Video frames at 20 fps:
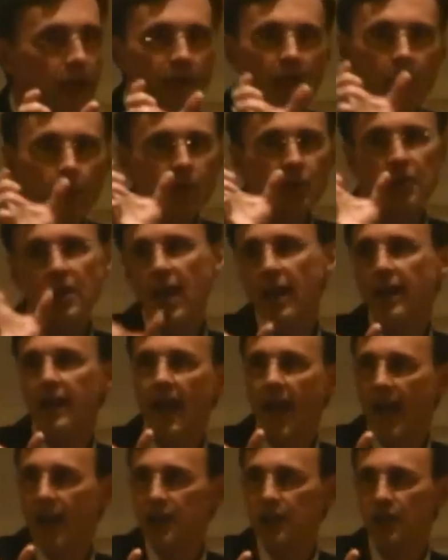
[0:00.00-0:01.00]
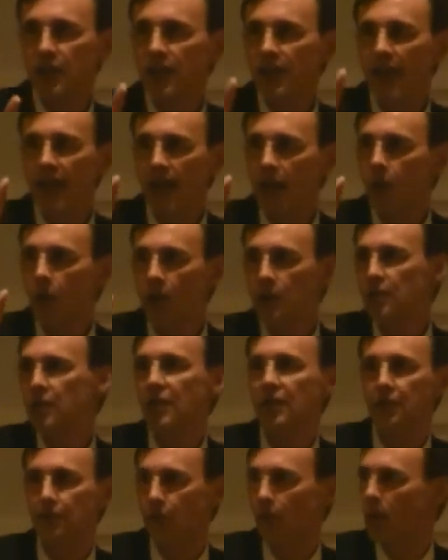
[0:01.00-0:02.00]
that was not an accident, and it
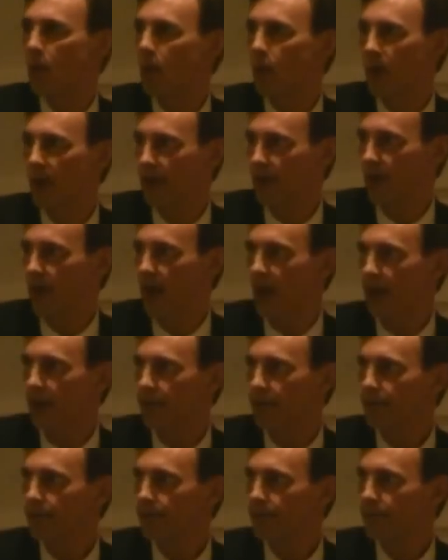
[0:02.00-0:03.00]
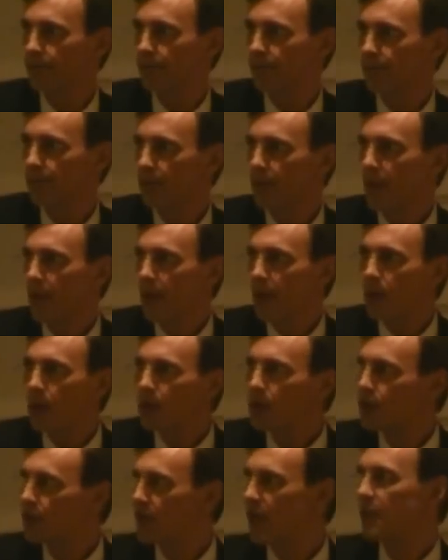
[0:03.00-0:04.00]
wasn't a throwaway line. He
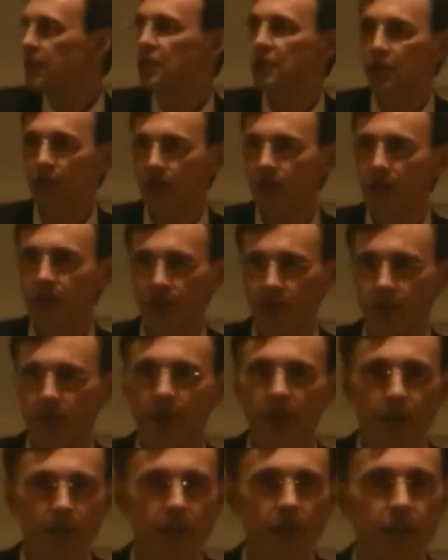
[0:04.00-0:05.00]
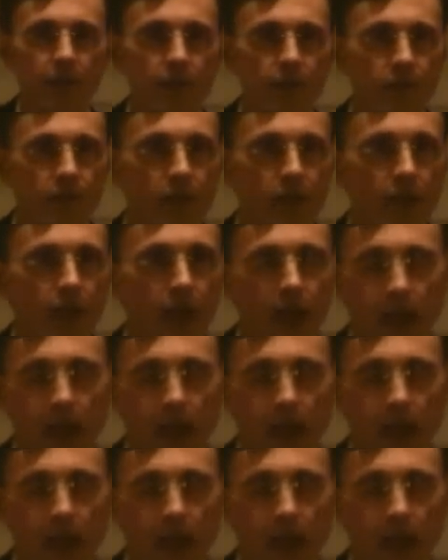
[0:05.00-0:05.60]
was dead serious about this.